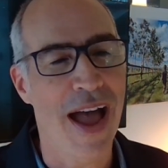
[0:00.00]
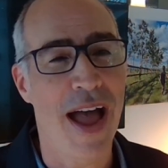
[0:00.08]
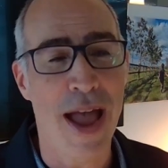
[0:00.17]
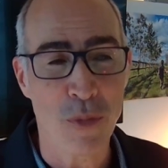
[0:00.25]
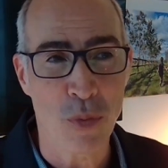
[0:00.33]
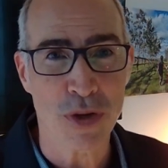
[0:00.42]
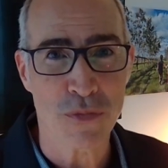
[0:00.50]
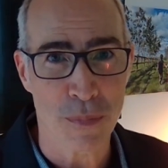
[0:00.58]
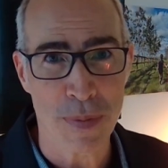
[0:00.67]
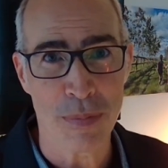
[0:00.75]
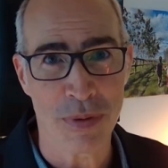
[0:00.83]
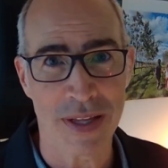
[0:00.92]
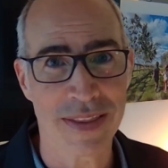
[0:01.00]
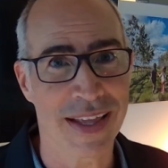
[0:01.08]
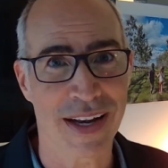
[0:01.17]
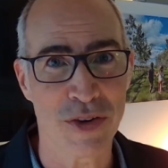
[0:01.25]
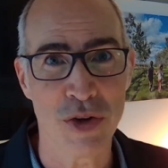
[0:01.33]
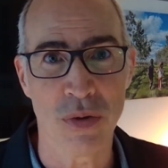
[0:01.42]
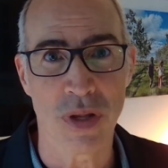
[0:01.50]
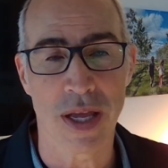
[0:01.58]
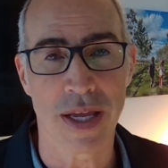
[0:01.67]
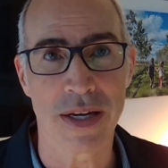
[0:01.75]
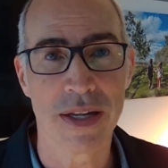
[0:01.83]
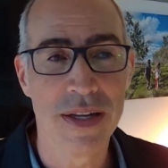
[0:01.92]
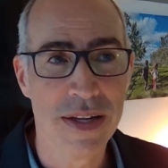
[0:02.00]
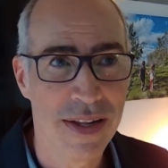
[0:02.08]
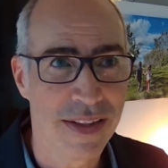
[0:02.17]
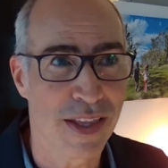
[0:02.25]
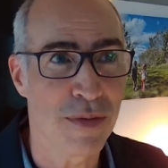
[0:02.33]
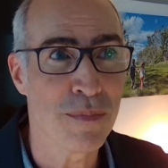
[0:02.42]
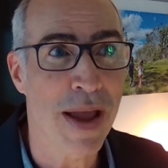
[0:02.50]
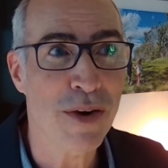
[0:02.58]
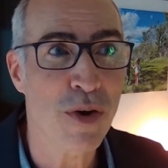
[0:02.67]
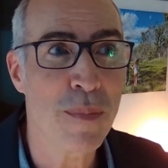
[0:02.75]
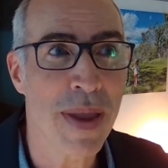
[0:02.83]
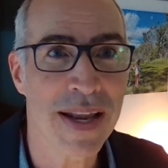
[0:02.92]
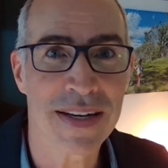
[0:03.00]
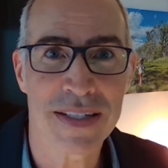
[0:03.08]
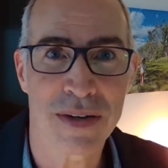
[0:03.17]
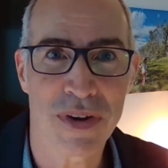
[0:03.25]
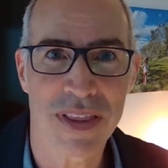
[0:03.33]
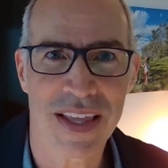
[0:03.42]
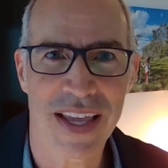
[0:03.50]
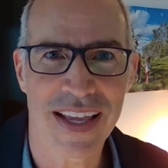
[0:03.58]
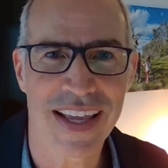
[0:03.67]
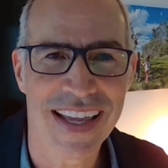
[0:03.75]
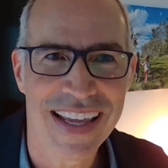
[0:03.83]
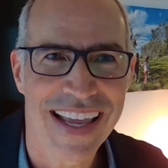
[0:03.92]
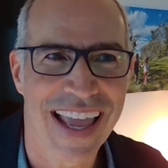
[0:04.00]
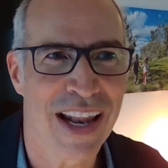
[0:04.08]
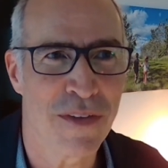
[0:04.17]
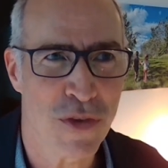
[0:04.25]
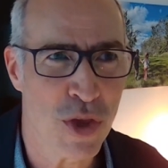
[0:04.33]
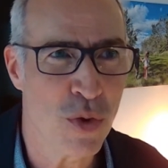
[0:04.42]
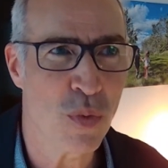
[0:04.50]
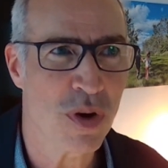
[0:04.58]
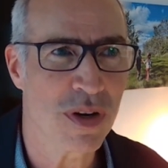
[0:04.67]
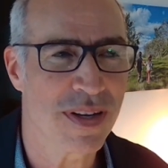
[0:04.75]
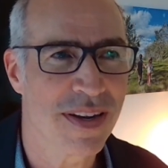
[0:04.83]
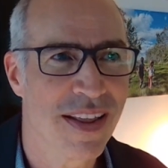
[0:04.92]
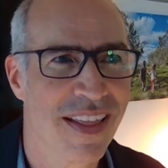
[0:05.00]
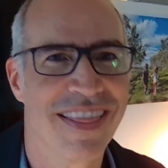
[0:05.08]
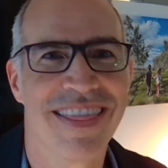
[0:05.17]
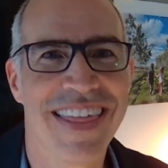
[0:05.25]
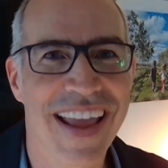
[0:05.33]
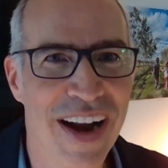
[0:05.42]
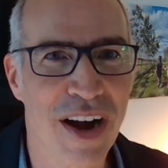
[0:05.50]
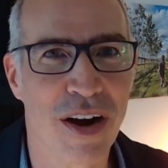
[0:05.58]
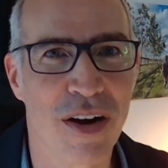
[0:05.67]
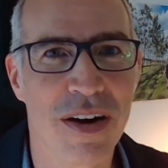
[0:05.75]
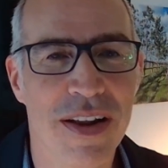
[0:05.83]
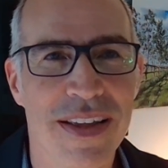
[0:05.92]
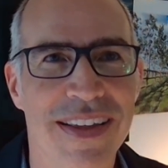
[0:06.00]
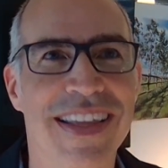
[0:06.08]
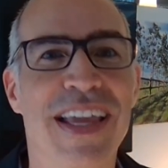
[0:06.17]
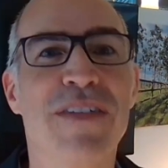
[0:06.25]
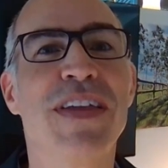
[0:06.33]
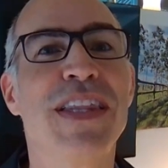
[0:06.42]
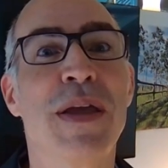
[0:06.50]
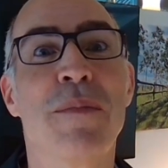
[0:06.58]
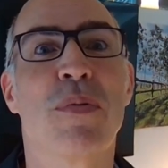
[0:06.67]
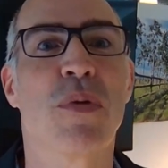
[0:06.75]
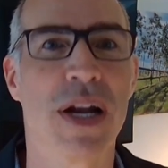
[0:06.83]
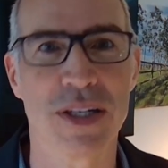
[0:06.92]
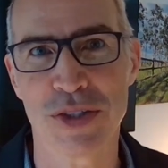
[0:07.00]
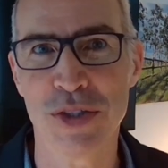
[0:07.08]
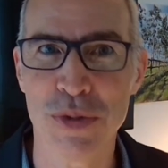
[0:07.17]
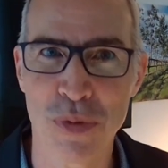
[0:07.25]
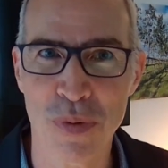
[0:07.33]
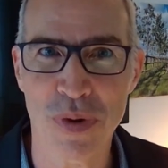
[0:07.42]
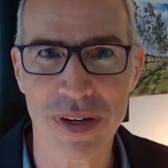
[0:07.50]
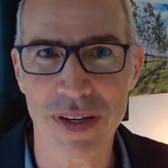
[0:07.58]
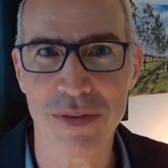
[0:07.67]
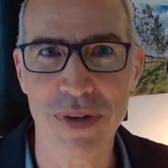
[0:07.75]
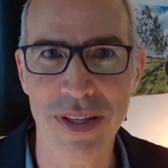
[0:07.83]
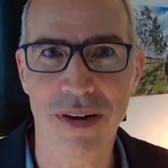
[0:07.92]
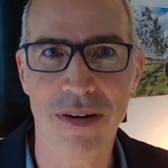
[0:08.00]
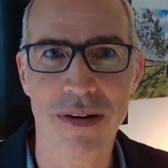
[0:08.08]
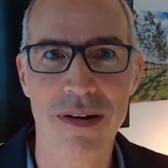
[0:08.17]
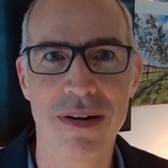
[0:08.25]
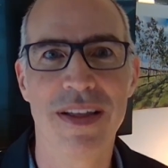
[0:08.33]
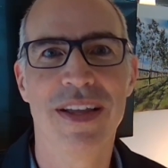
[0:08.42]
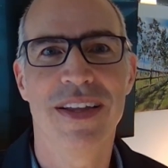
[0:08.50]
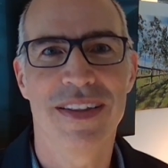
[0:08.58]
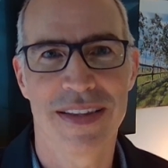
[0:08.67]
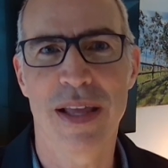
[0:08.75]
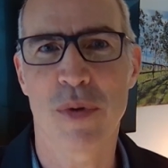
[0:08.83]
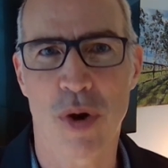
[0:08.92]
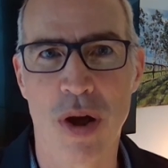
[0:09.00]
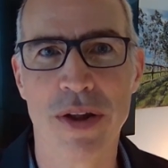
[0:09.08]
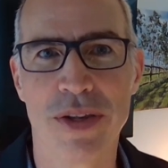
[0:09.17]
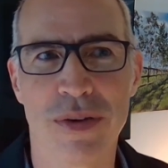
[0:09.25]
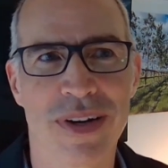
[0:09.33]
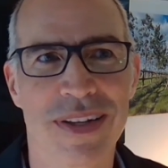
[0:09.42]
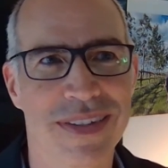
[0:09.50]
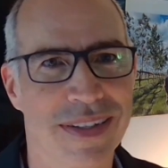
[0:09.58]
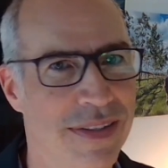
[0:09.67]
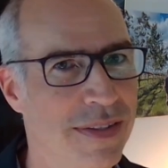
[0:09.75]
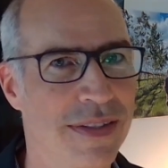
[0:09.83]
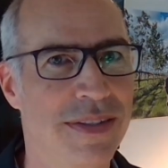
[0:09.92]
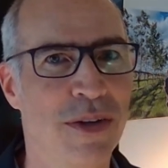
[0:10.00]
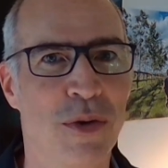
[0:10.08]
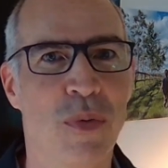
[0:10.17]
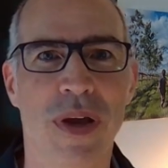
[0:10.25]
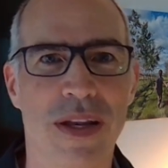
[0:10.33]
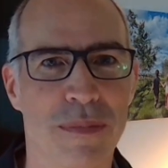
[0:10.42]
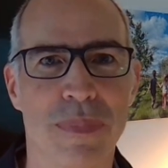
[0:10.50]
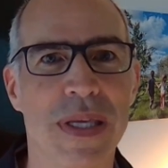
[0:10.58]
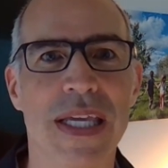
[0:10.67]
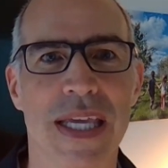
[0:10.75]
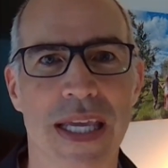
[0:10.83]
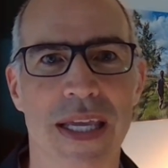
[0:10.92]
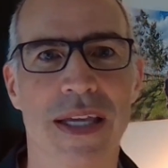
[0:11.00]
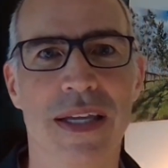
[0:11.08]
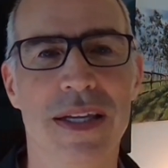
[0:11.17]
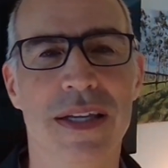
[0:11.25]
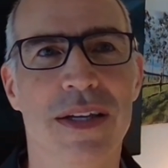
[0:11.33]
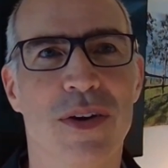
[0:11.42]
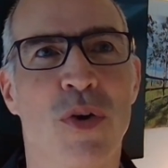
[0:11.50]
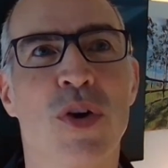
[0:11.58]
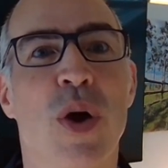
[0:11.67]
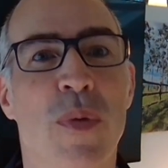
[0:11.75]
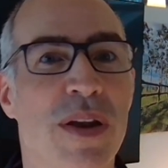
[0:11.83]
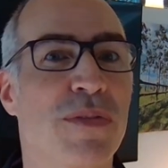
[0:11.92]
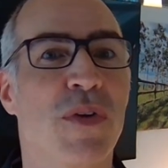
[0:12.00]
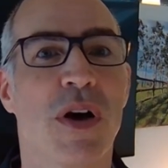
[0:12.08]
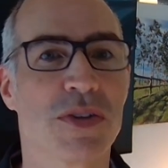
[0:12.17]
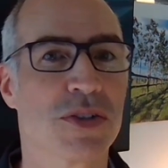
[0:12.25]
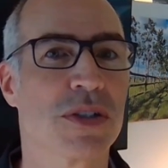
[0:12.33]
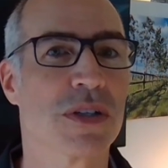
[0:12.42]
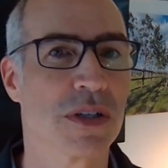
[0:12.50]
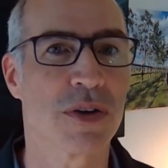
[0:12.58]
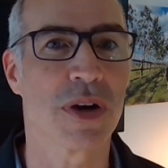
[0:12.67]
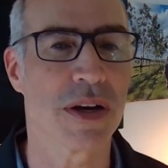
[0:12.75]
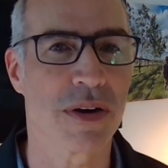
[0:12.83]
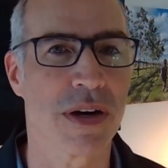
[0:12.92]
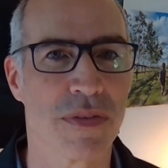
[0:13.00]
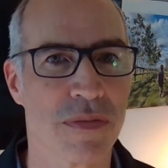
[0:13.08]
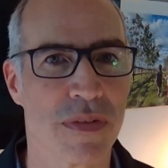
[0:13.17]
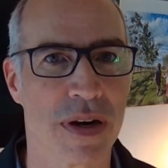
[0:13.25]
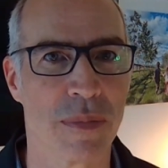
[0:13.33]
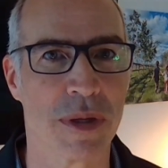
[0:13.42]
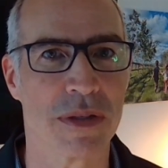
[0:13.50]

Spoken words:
I worked for people like that at New Line that micromanaged everything. And if you weren't there giving the impression you were working really hard, they were on you. And I was like, this is no way to be or no way to foster a great creative environment.